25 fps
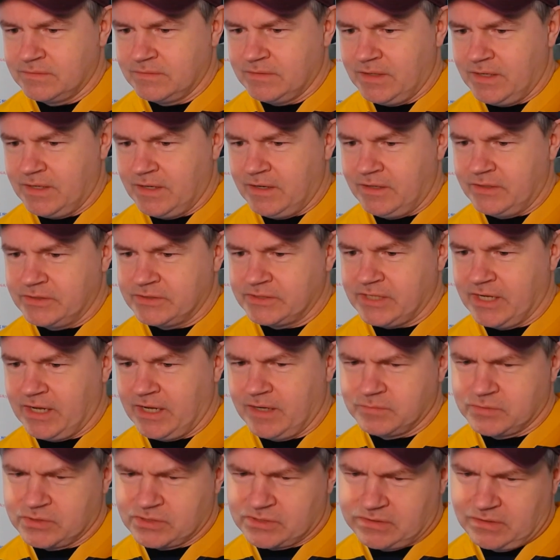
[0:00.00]
I understand.
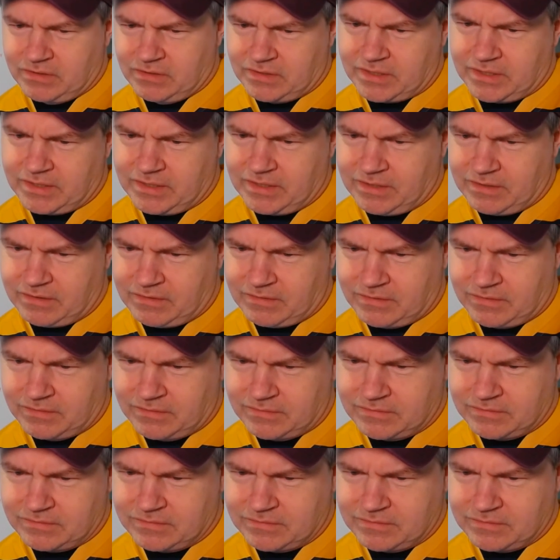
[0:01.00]
I'm just looking here.